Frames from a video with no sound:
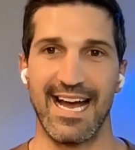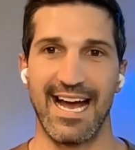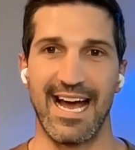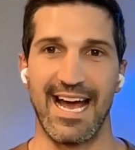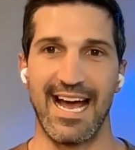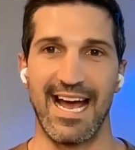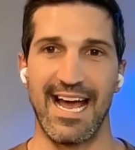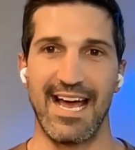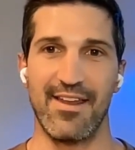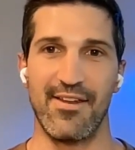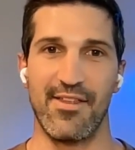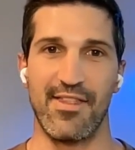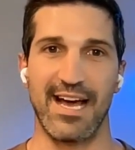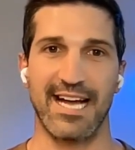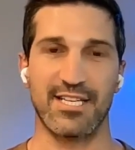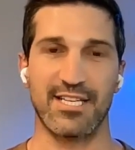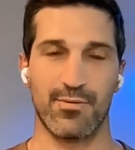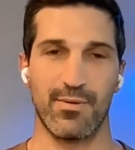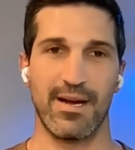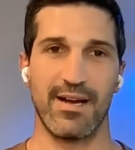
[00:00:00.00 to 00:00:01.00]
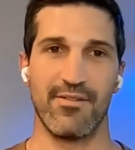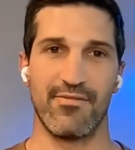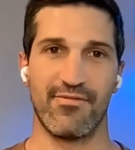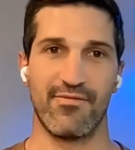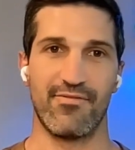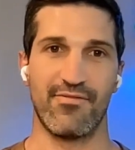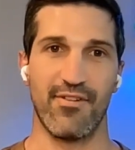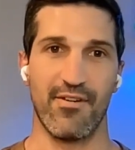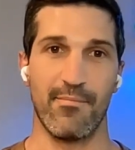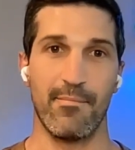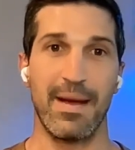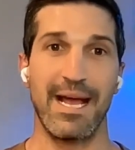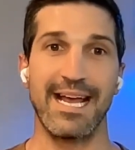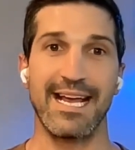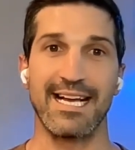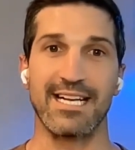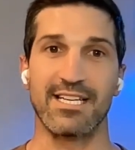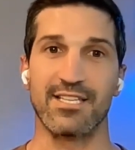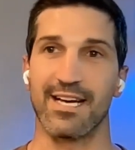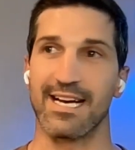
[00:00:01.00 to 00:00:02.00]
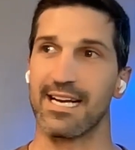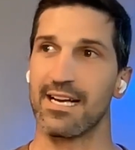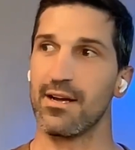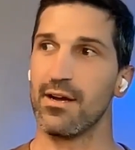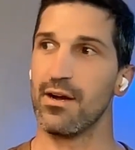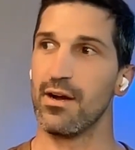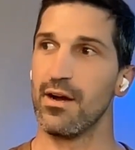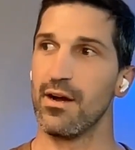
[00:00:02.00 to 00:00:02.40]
Mm-hmm. And that's where, for me, it's like,